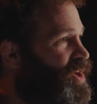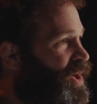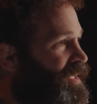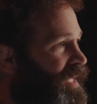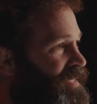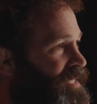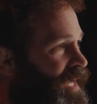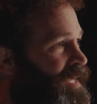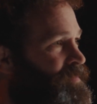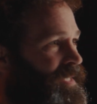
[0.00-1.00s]
online
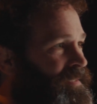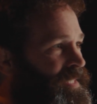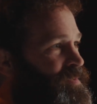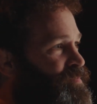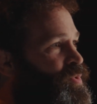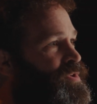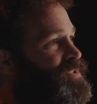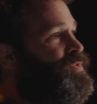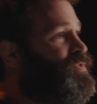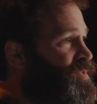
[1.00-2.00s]
time can lead to poor
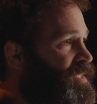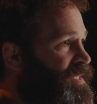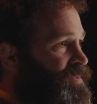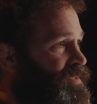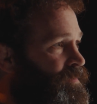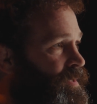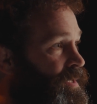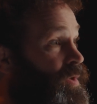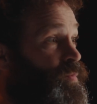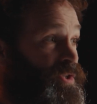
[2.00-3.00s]
social skills,
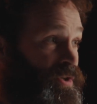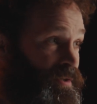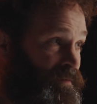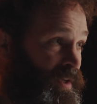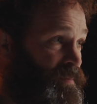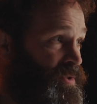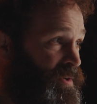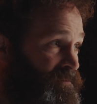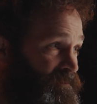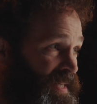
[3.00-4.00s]
which are developed
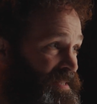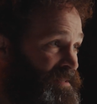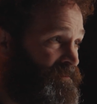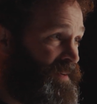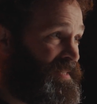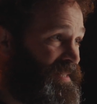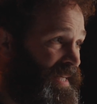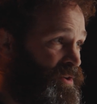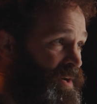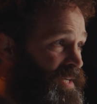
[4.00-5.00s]
during face-to-face
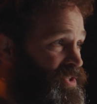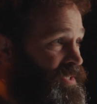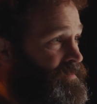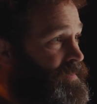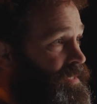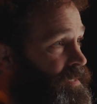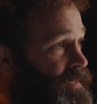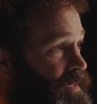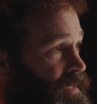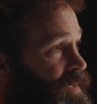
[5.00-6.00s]
interaction.
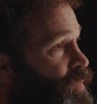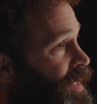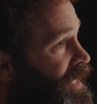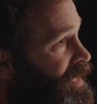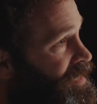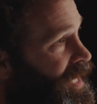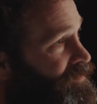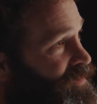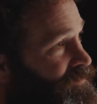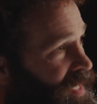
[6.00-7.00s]
When kids have
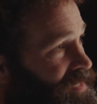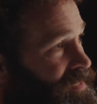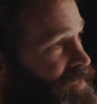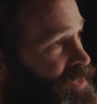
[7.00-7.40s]
their faces in a